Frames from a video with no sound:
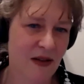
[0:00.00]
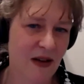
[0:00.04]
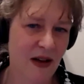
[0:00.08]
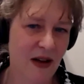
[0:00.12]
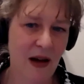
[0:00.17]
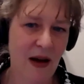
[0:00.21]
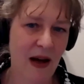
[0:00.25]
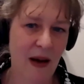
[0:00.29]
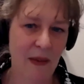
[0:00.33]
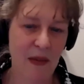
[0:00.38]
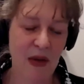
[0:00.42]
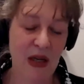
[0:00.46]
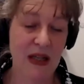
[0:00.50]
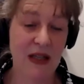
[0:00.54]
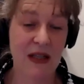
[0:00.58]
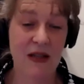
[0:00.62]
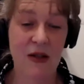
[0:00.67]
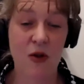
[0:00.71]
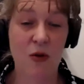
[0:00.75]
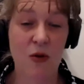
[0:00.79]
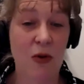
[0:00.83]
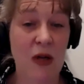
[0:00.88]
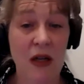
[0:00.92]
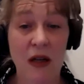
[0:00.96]
I mean, in
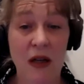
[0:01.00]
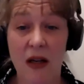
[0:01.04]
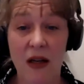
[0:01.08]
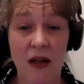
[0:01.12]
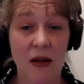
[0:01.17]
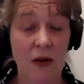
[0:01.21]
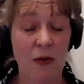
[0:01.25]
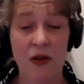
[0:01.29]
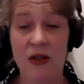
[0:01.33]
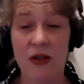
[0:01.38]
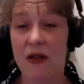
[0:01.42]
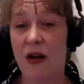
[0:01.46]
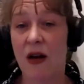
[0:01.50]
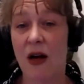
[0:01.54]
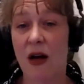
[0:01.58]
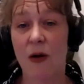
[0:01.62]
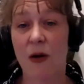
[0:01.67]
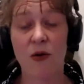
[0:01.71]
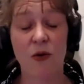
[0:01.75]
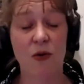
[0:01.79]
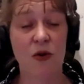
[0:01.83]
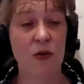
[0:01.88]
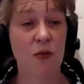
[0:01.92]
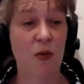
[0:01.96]
Sweden, it was
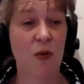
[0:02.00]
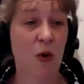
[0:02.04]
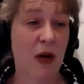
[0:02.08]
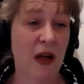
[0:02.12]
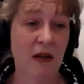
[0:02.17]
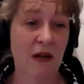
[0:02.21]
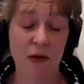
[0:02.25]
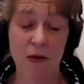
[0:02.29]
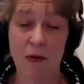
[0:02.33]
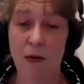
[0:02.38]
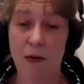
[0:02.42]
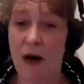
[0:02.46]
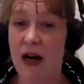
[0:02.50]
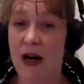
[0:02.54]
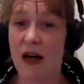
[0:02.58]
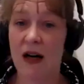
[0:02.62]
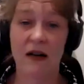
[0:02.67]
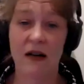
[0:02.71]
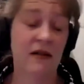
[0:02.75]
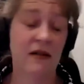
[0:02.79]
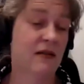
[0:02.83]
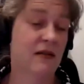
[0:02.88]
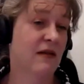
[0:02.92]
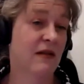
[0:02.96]
allowed to smoke
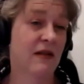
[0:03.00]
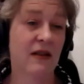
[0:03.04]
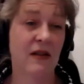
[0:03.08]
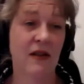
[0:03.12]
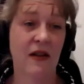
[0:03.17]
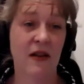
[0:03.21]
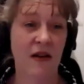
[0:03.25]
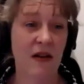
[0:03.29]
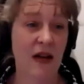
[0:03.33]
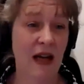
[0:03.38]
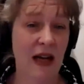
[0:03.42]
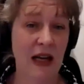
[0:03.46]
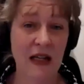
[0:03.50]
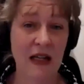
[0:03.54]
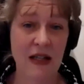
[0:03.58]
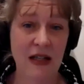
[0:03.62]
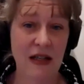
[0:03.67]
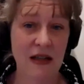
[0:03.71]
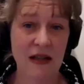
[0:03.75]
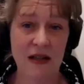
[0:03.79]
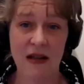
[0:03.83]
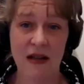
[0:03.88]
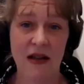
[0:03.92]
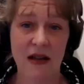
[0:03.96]
everywhere in the 80s,